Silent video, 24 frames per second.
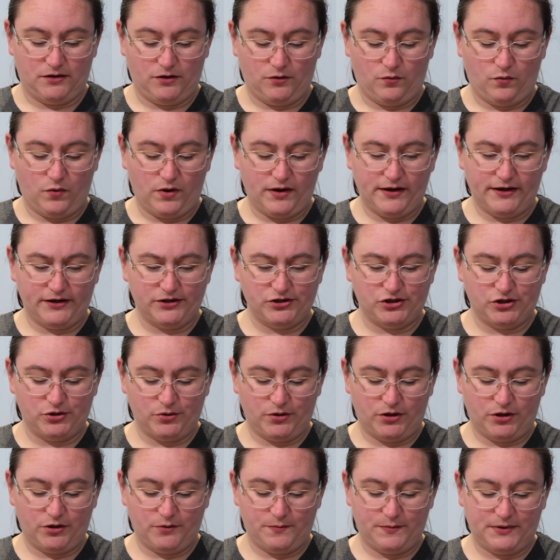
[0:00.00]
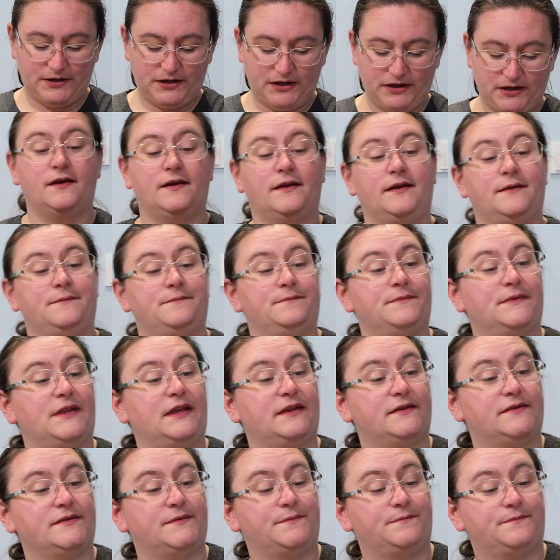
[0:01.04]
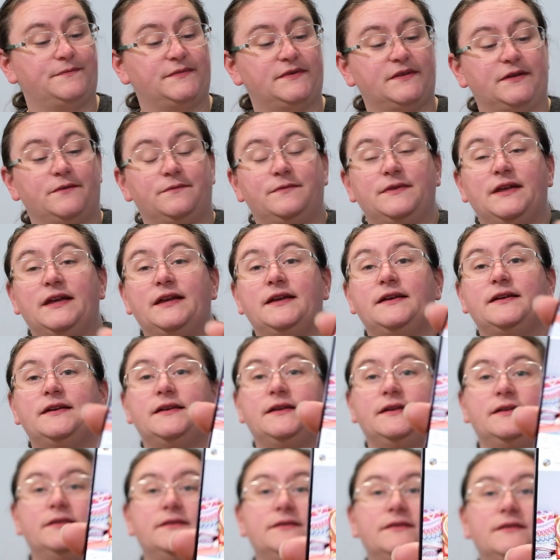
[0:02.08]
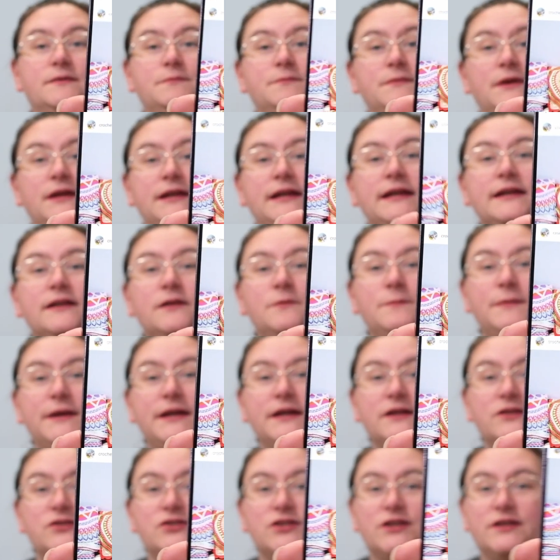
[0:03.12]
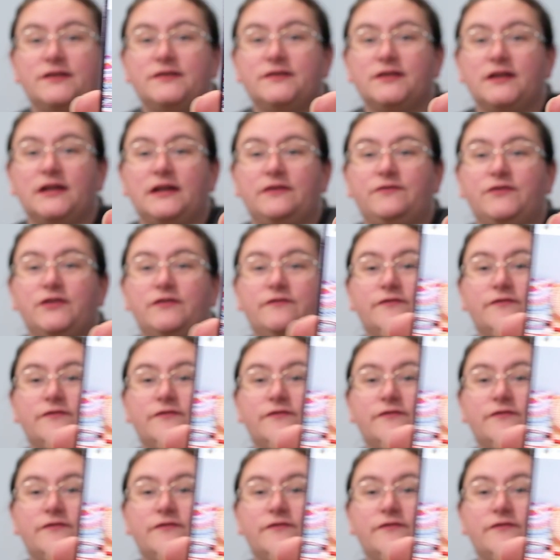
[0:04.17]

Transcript: Why aren't you opening? Yes, so there's my little picture. So if you